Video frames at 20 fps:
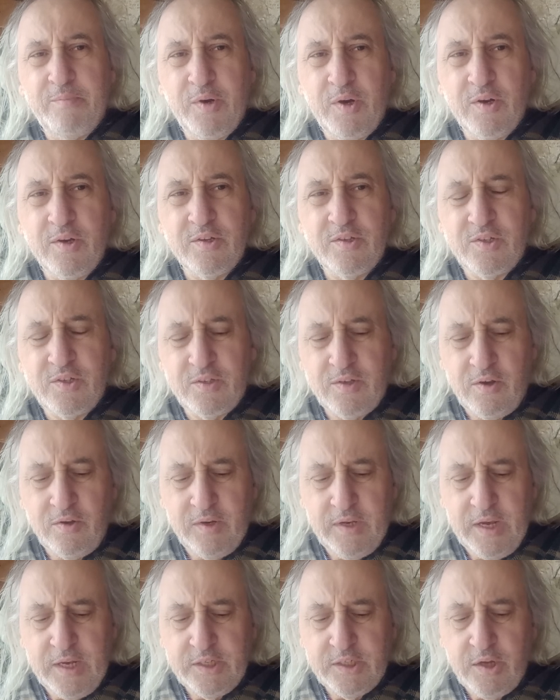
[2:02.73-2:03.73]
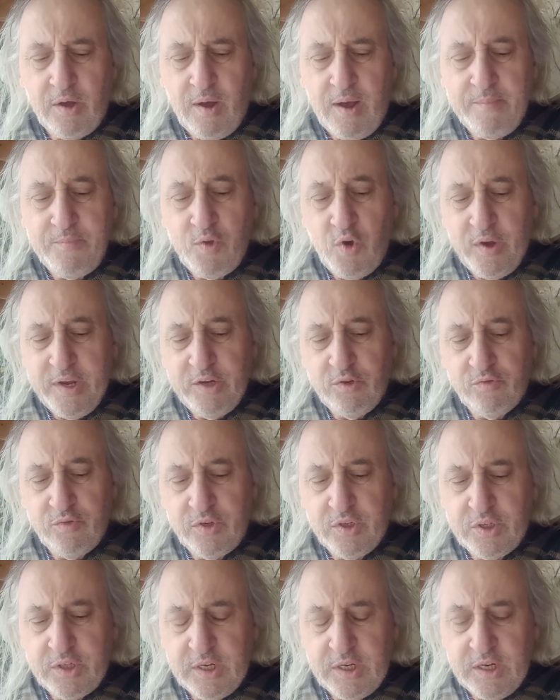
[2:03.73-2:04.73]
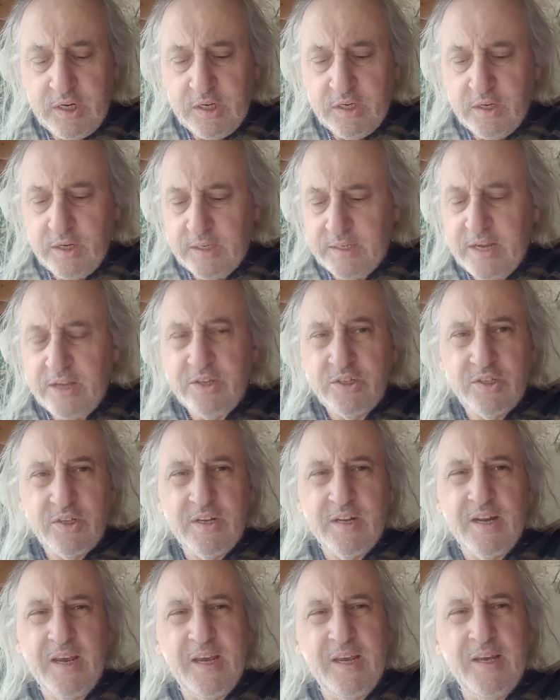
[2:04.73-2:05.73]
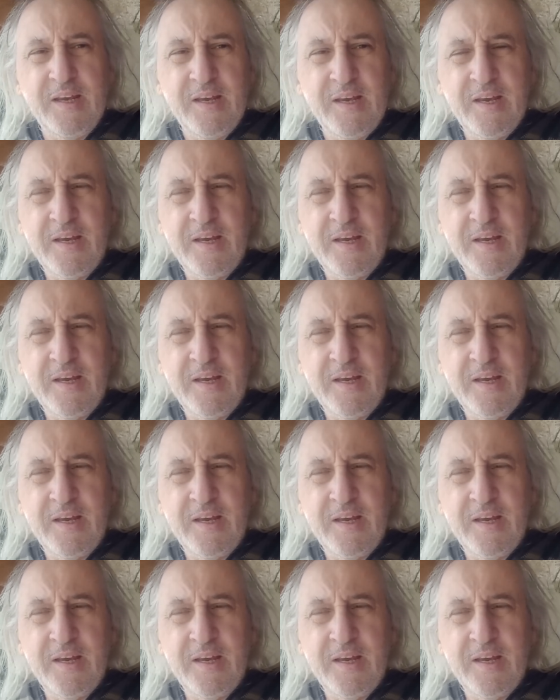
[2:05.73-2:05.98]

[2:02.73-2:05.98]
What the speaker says: person, okay? So I'm not interested in destiny.